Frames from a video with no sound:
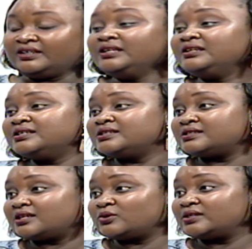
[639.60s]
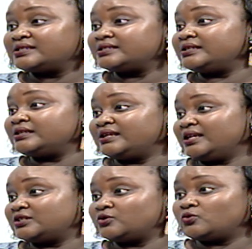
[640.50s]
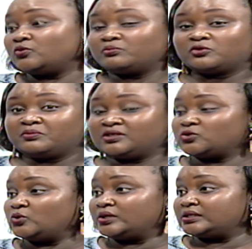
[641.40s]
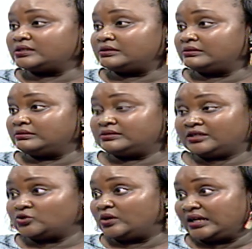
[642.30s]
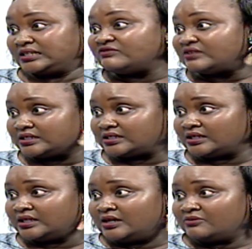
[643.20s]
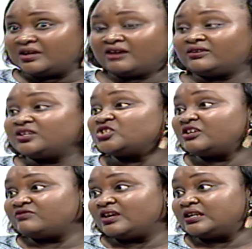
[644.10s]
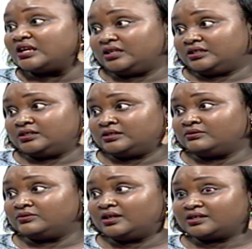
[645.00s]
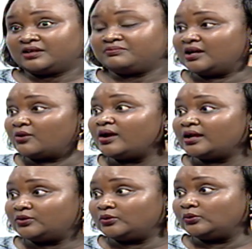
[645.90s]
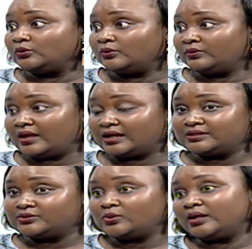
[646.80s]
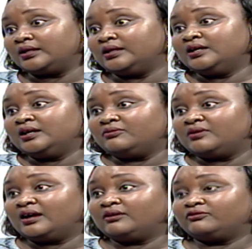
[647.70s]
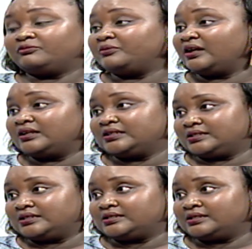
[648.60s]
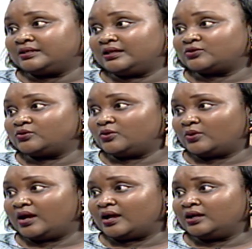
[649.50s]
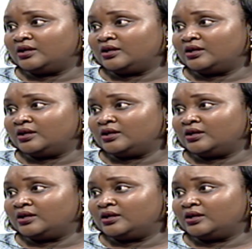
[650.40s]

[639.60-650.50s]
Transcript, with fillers: illnesses that you can still get through promiscuous uh, sexual activity. We have H I V and AIDS that can be acquired through that as well. We have pregnancies that will occur.